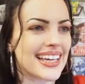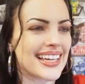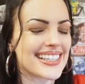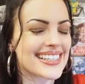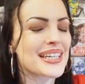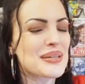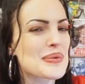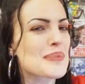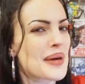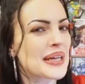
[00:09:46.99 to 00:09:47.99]
is going to
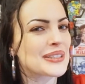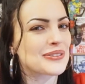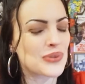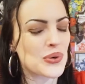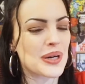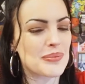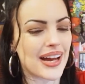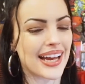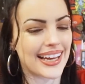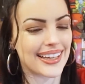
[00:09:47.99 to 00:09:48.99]
be better for
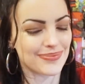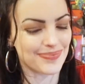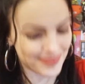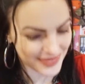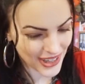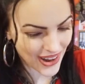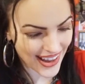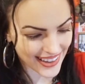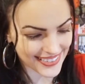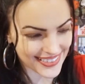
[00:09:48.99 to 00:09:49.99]
my
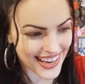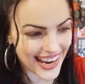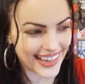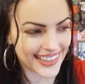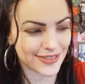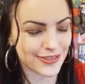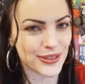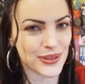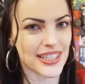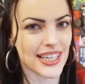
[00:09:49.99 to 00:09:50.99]
dog than
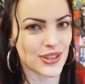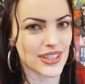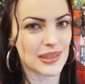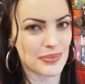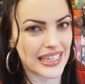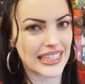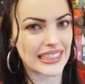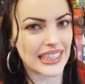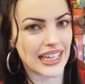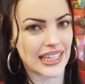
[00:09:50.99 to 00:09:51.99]
foods that just
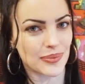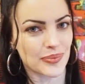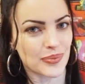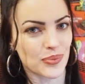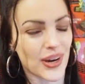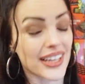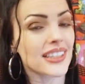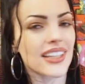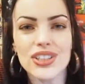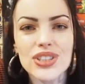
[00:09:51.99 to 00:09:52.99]
meet
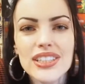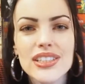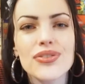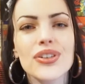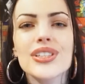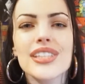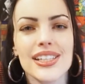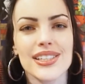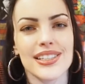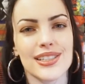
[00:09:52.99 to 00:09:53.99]
regulations for
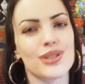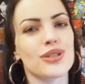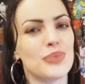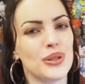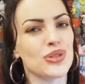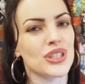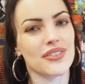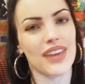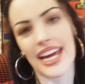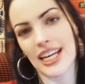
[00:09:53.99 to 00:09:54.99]
sales and distribution of
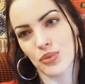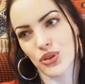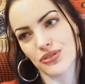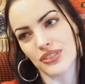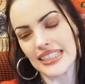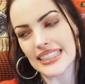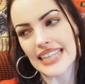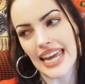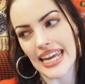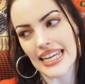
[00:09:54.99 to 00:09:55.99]
animal
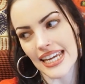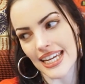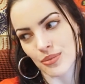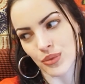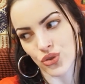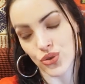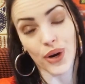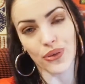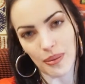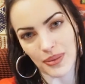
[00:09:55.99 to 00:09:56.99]
feed and animal
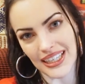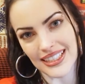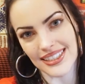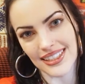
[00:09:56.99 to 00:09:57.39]
drug remedies.